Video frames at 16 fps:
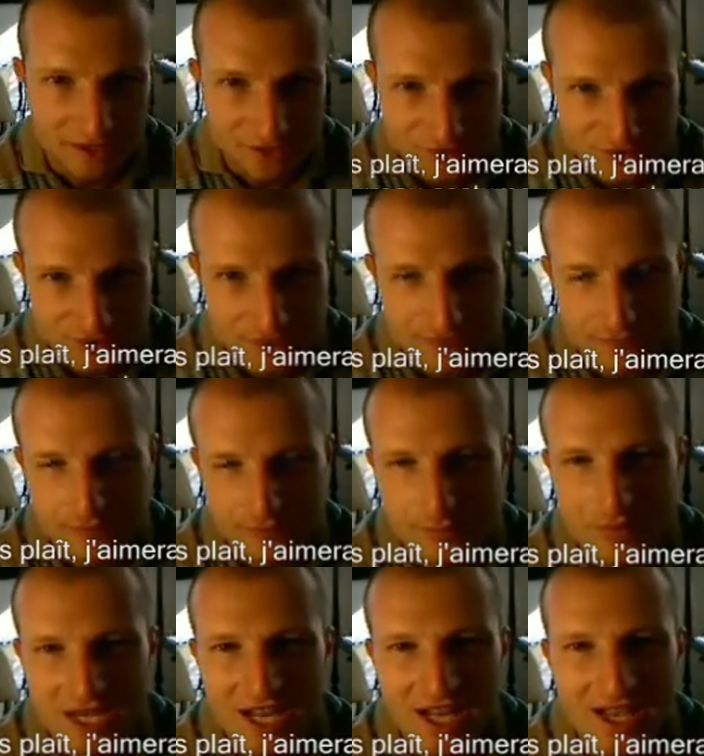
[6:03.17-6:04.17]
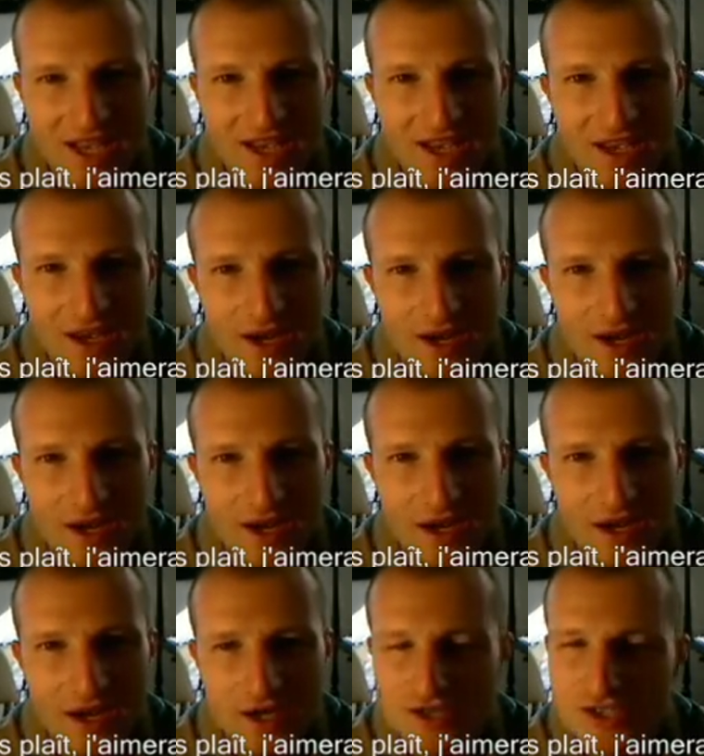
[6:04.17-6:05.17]
s'il vous plaît,
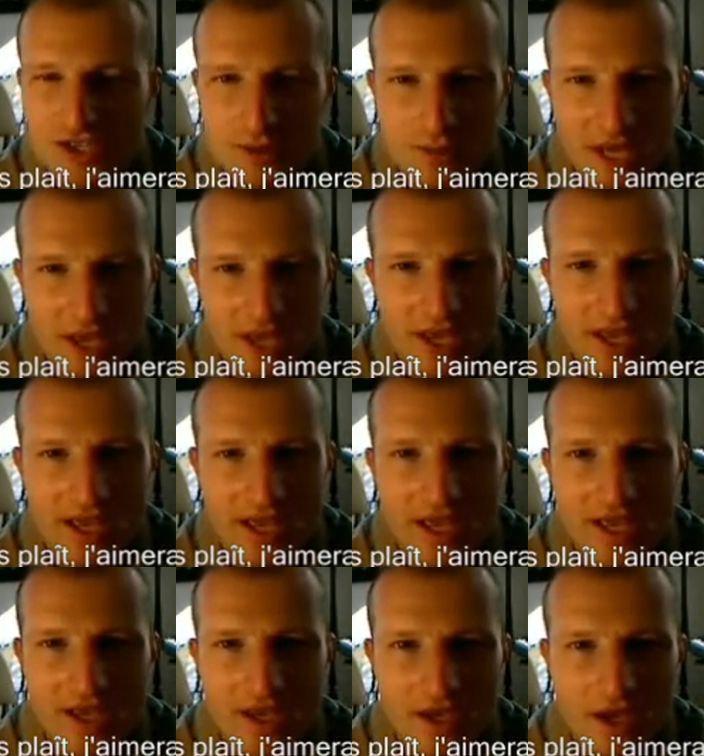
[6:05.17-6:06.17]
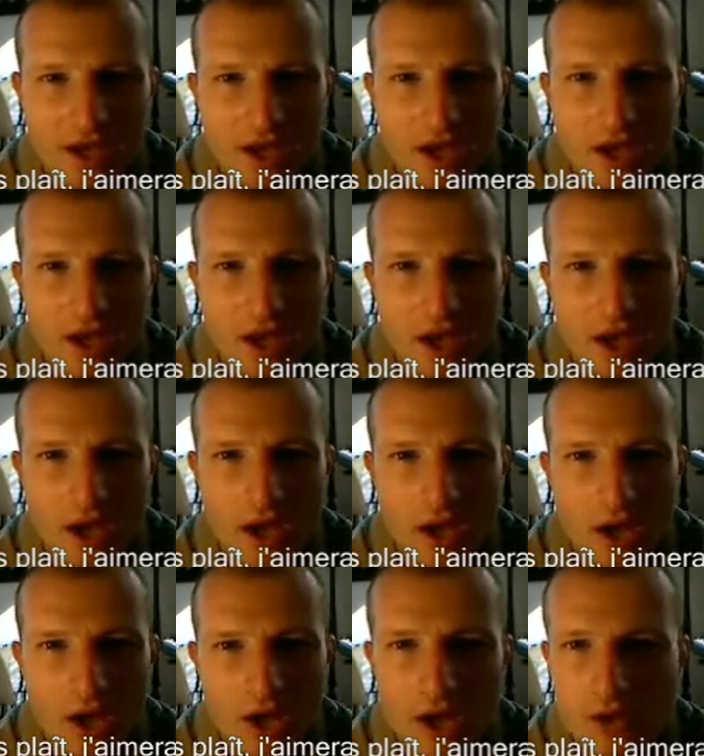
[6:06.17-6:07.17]
j'aimerais
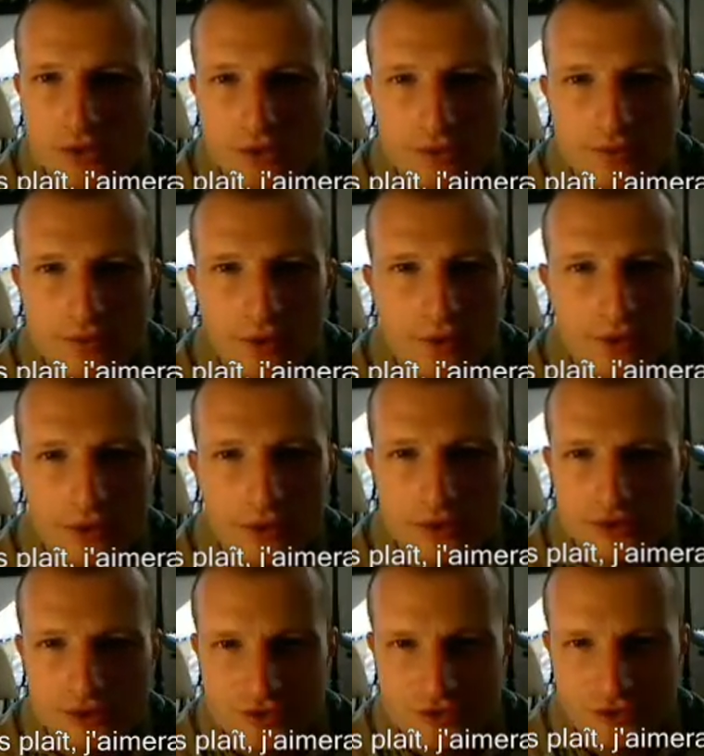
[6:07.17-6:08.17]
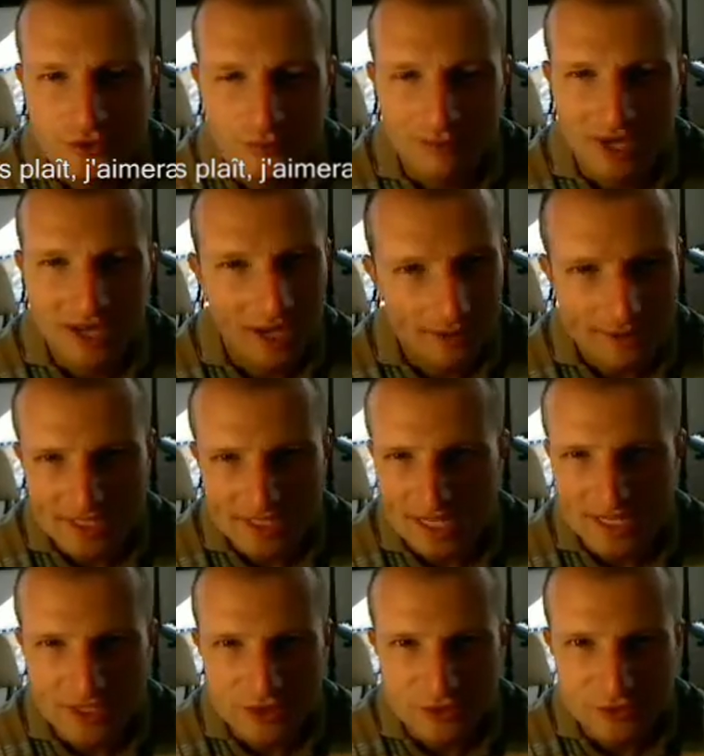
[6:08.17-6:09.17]
un nouveau costume. I would
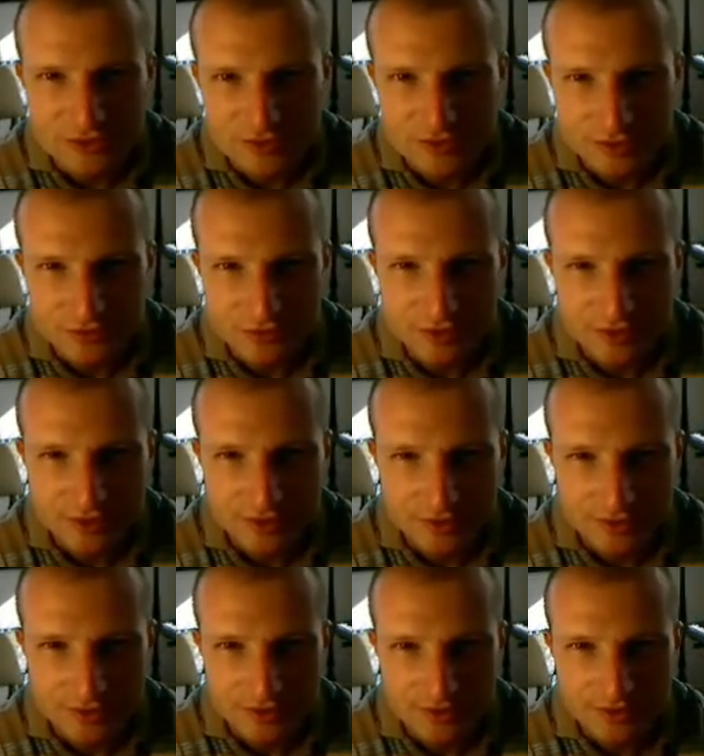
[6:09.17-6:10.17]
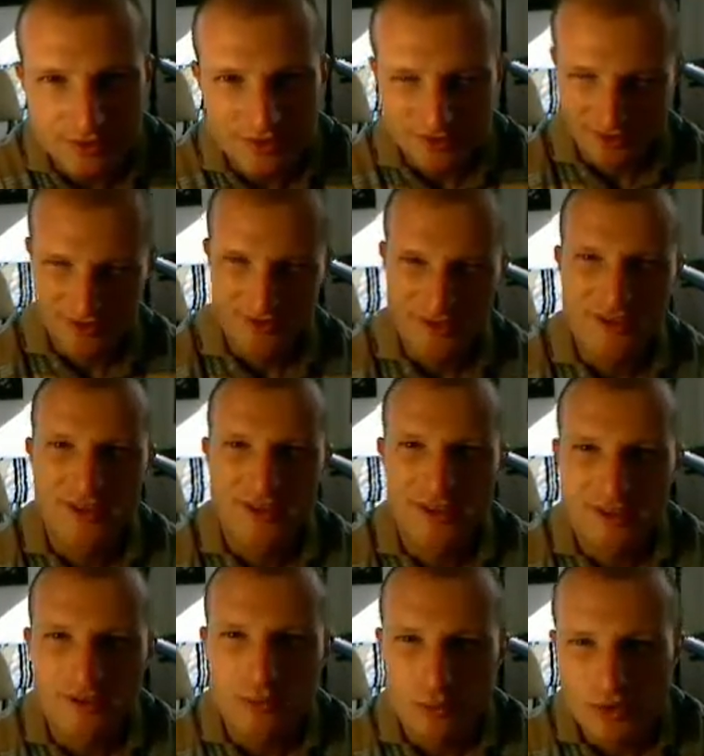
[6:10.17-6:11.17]
like a new suit.
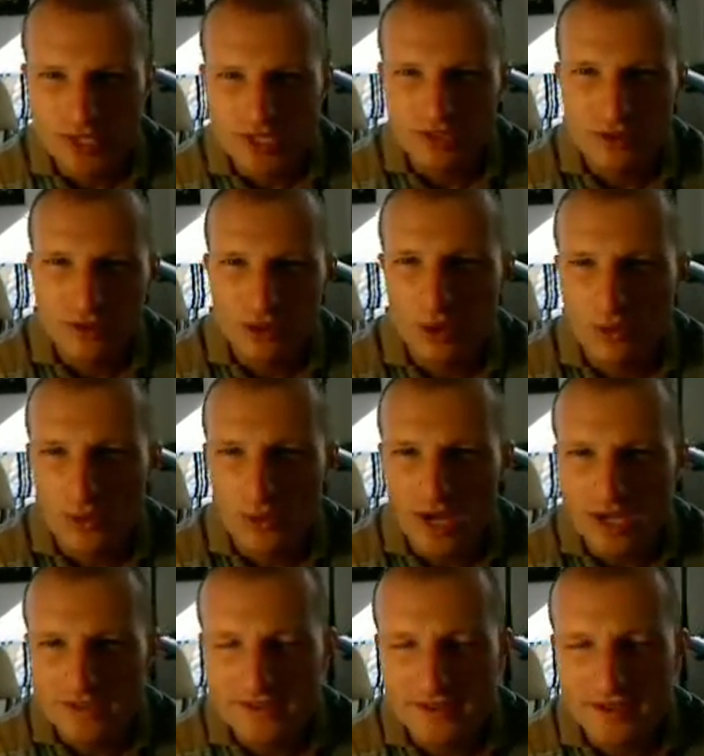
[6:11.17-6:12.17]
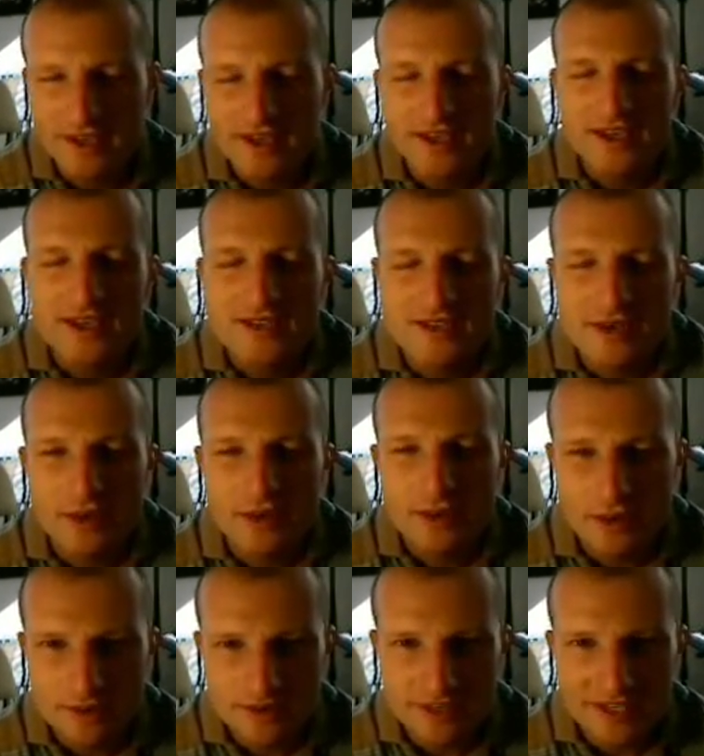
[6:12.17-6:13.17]
Pretty cool, right? So
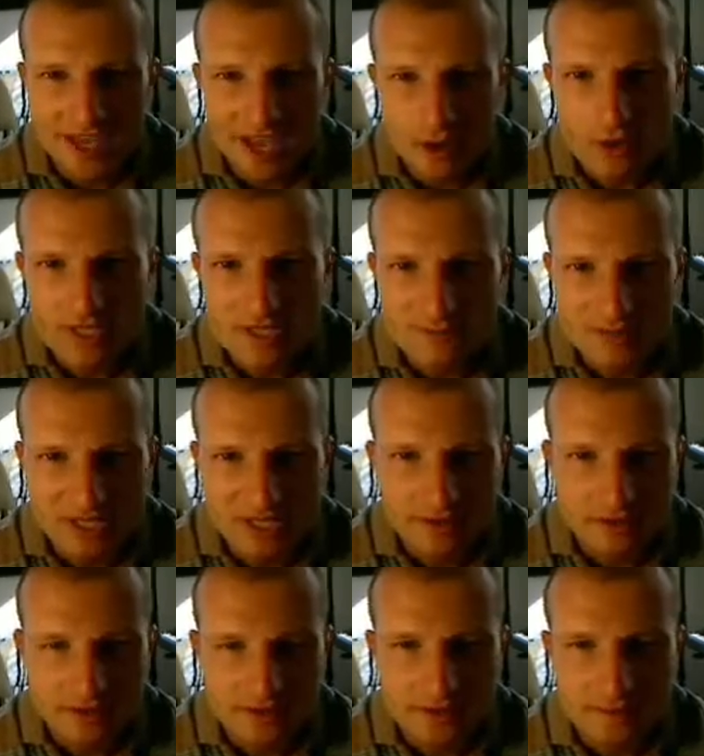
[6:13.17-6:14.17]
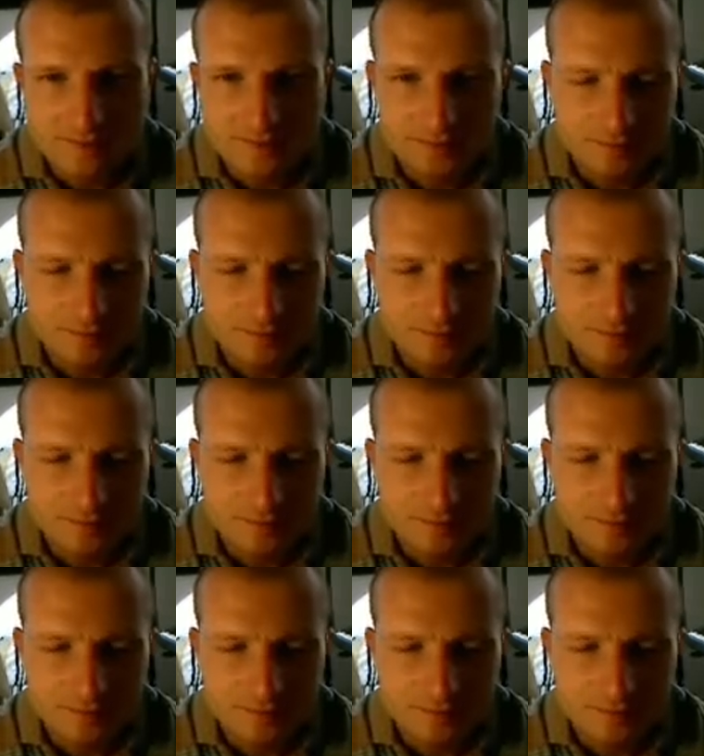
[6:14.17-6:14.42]
you see how it's built.